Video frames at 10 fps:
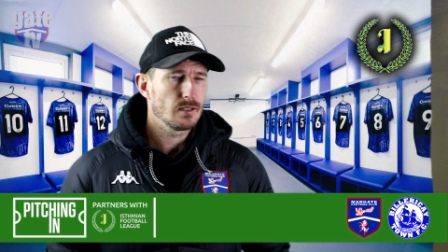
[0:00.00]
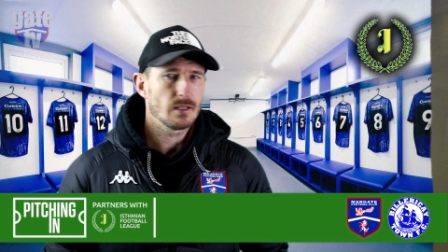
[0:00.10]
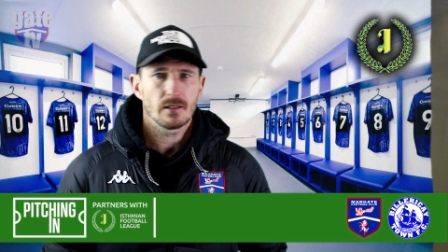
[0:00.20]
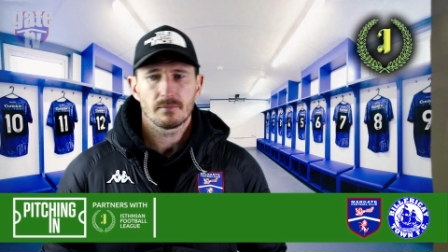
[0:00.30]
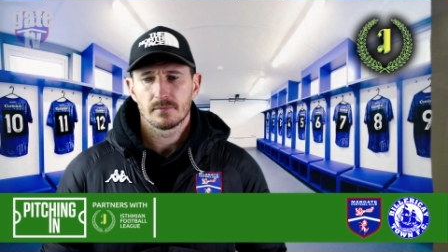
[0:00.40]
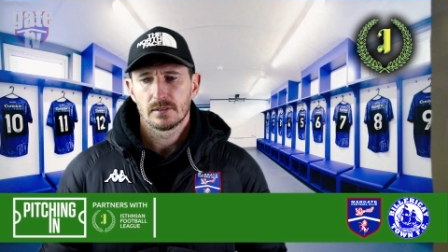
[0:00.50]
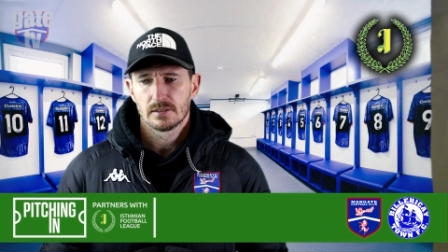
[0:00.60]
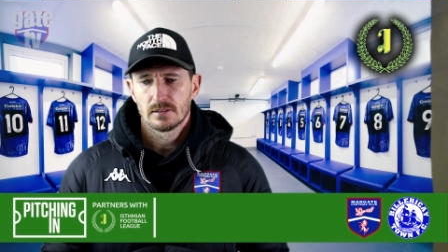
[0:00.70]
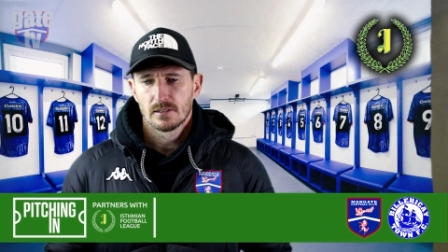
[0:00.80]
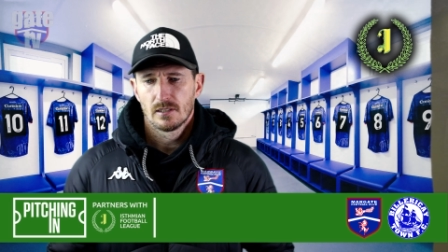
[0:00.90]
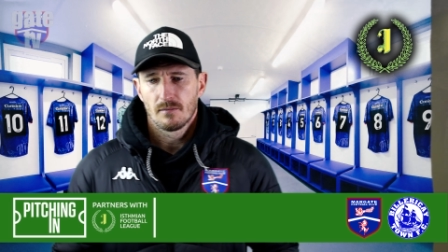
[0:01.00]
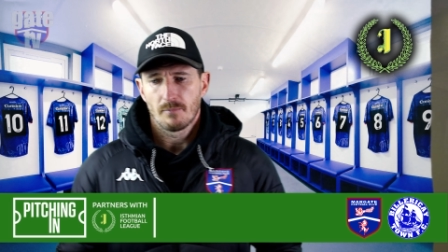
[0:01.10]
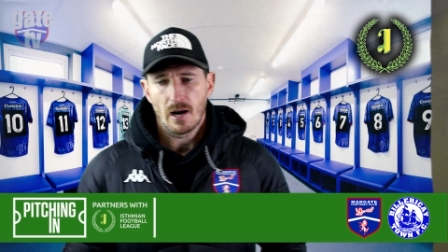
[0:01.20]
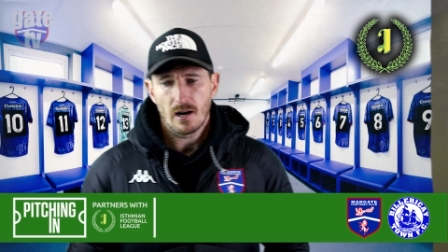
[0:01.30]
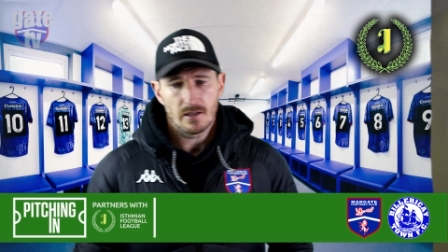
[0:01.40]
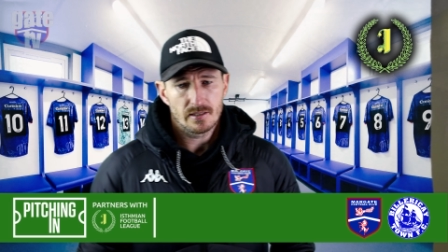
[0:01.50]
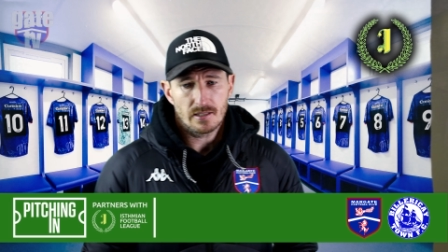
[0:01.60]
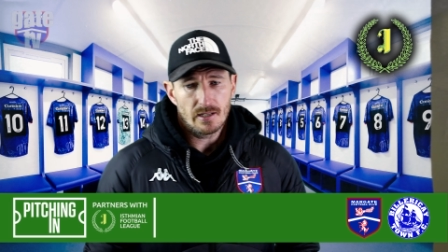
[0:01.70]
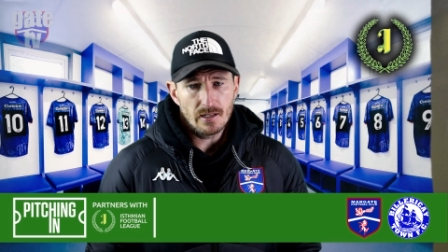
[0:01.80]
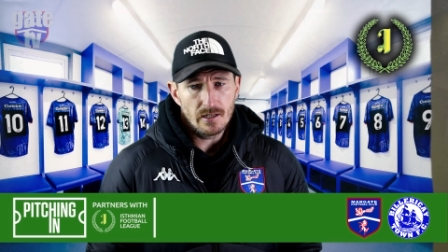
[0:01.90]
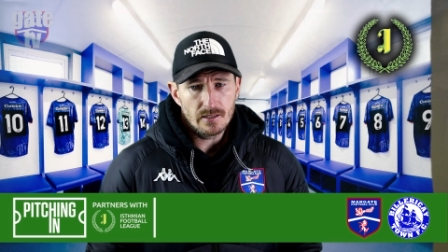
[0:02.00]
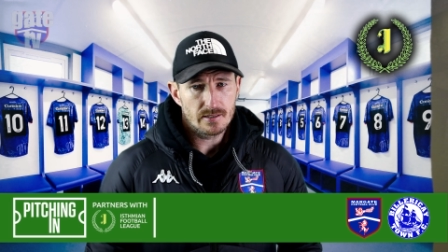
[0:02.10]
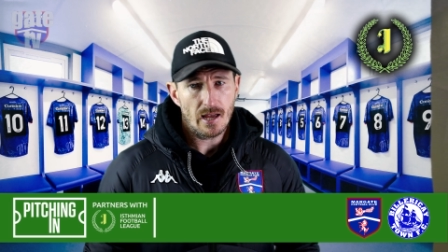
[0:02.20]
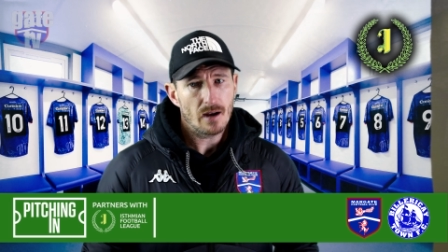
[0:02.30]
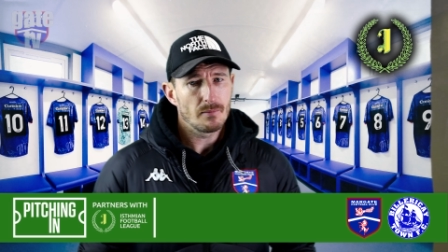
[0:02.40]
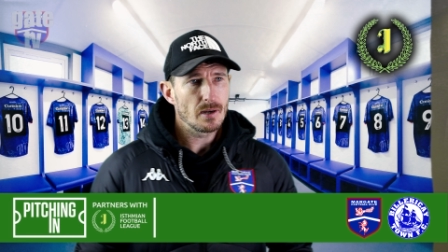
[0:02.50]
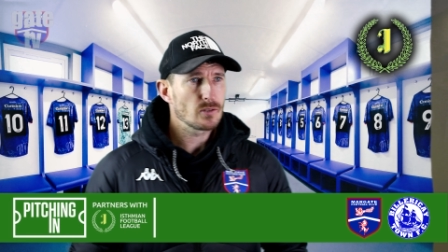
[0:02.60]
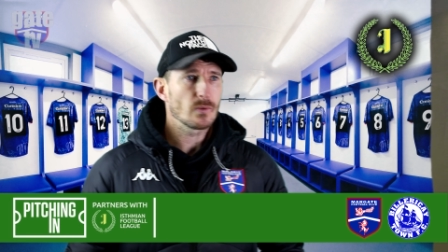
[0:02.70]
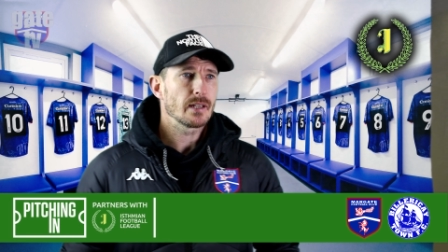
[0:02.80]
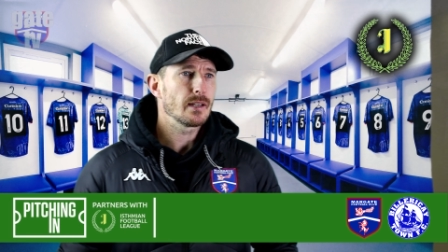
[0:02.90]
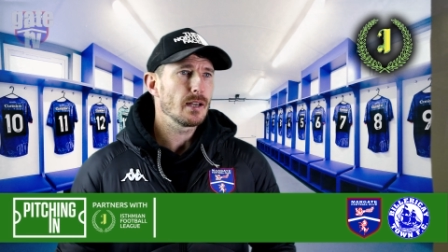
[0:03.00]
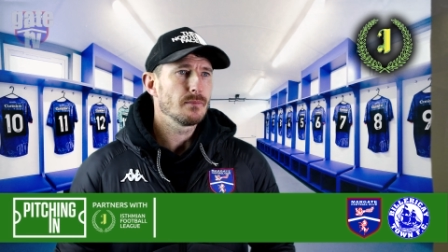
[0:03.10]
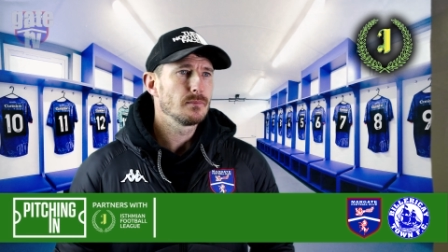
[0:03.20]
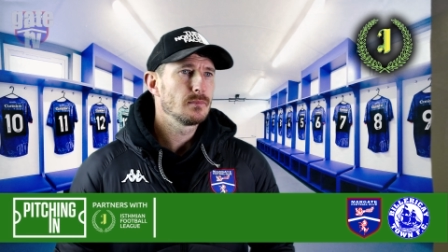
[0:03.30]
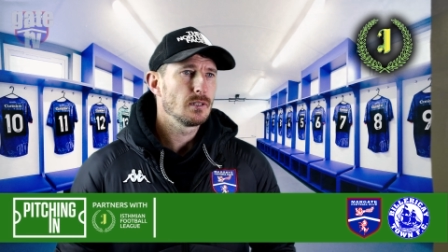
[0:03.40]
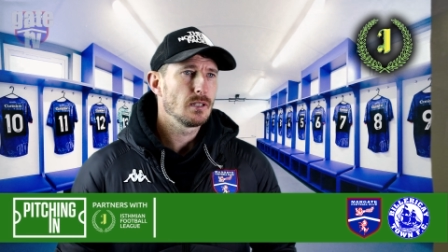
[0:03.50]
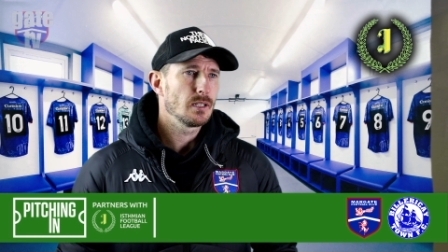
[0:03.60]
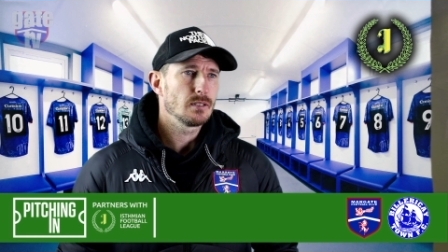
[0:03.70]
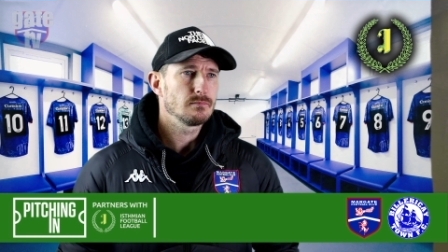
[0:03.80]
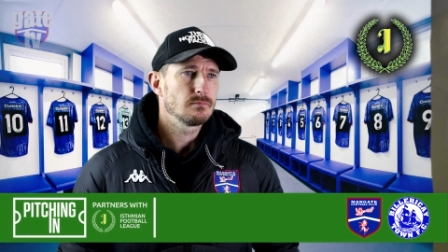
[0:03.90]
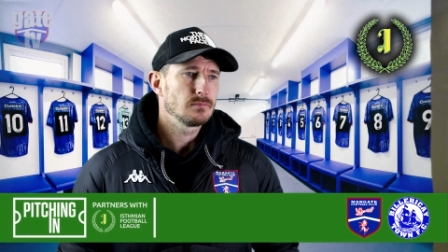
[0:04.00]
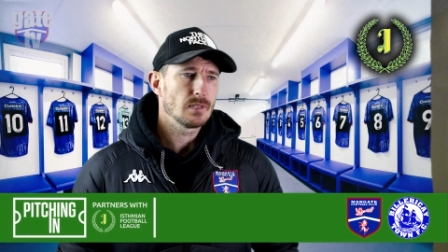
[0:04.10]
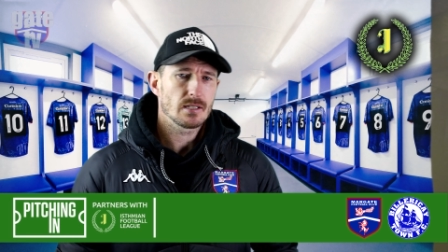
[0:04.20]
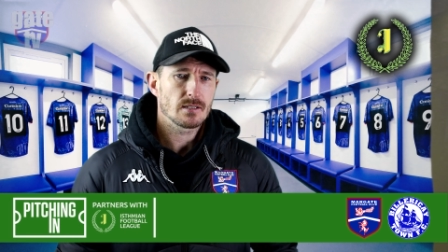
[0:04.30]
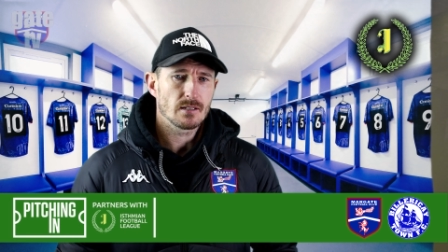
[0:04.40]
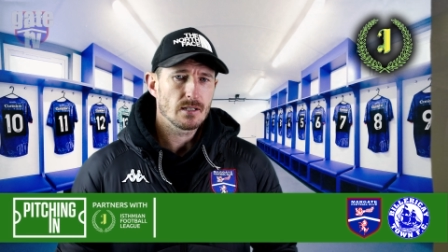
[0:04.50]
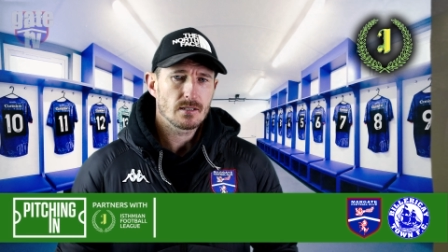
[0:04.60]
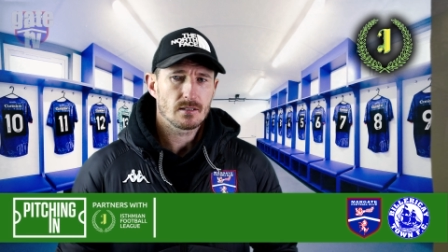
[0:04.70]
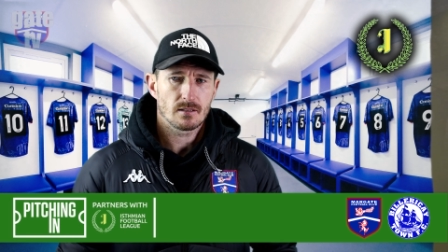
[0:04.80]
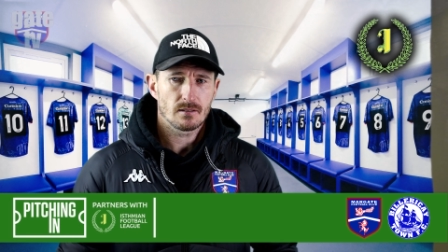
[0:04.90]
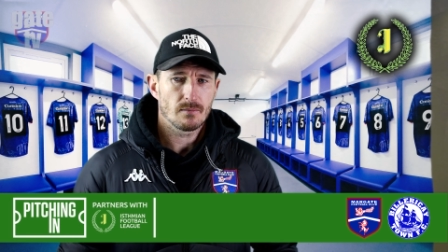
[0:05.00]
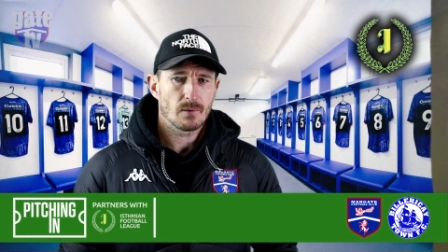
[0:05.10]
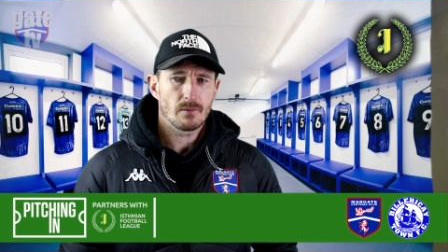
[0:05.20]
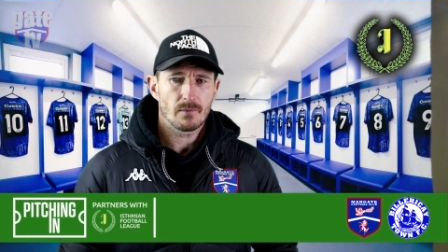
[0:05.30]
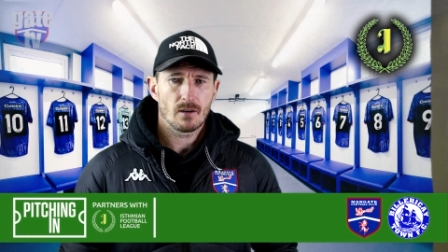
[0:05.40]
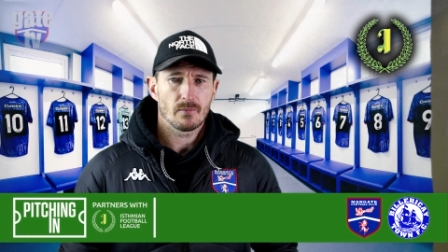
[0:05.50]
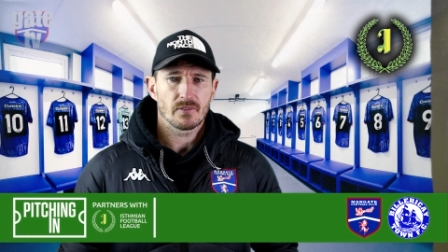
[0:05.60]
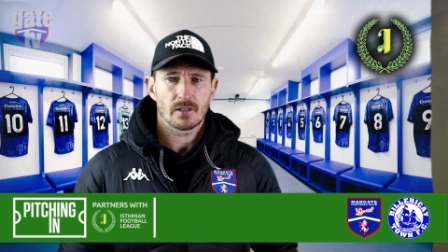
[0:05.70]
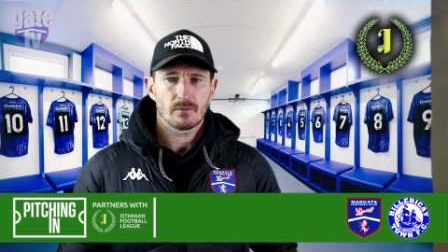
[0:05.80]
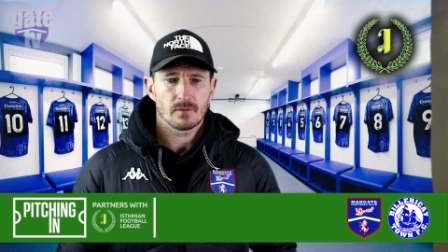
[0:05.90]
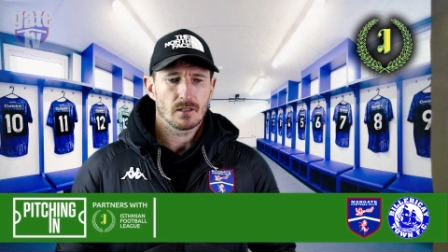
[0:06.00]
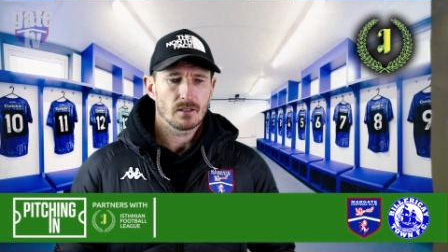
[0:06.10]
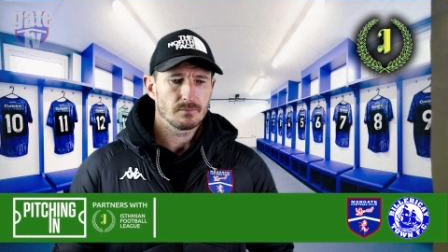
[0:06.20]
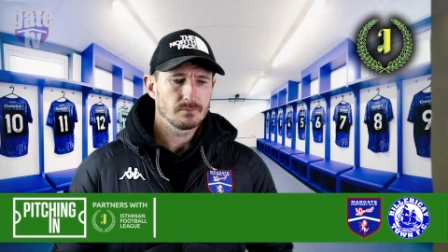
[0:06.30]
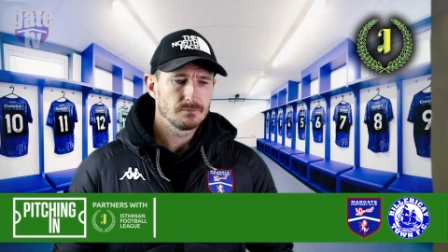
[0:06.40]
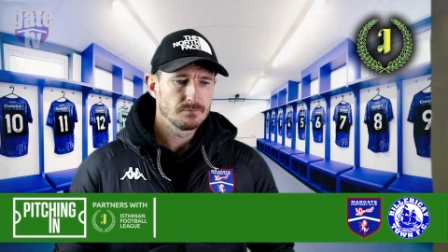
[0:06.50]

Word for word: Um, but it's, it, it's now a must-win game, and that's, that's the bottom line with it. Um,